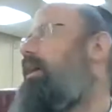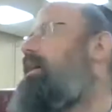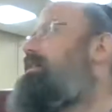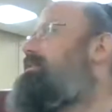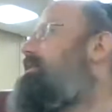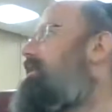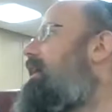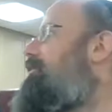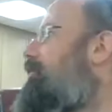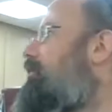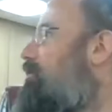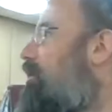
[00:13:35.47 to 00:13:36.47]
So
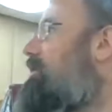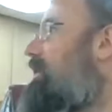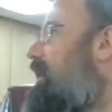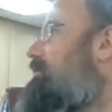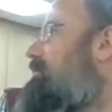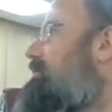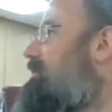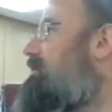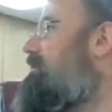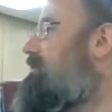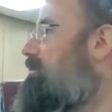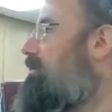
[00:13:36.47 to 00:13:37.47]
therefore, you're not allowed to sit in
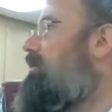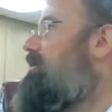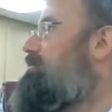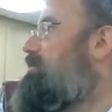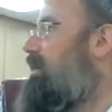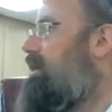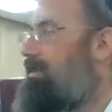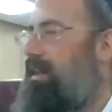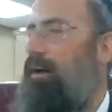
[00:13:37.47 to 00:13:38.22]
the sukkah on Shmini Atzeres.